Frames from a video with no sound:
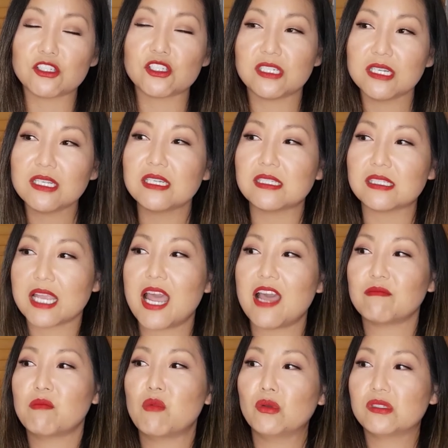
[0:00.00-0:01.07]
She needs to
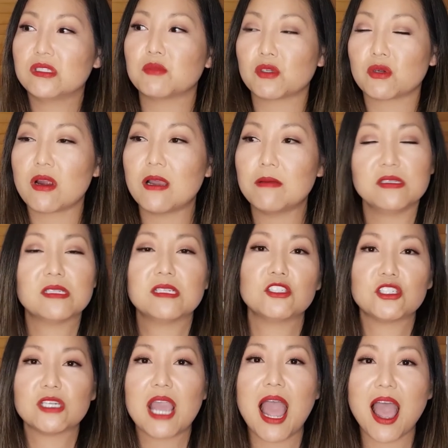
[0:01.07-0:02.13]
have more subscribers than
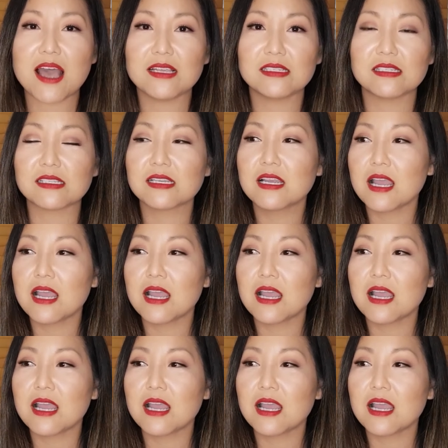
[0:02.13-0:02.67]
she has.